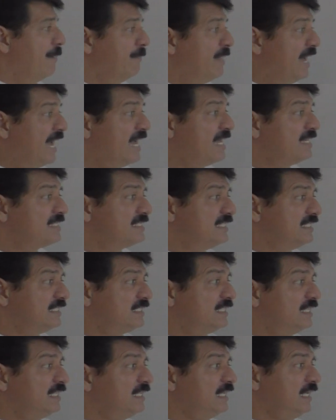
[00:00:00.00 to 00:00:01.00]
man
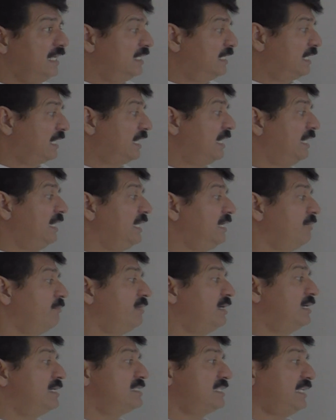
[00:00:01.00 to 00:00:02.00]
sitting in the running
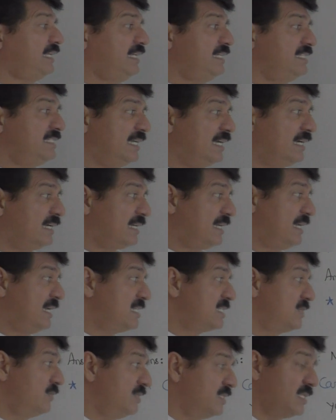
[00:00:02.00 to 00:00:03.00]
bus is at
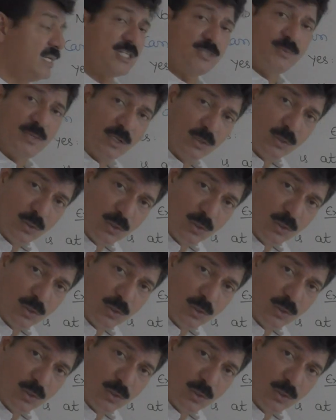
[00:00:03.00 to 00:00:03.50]
rest with respect to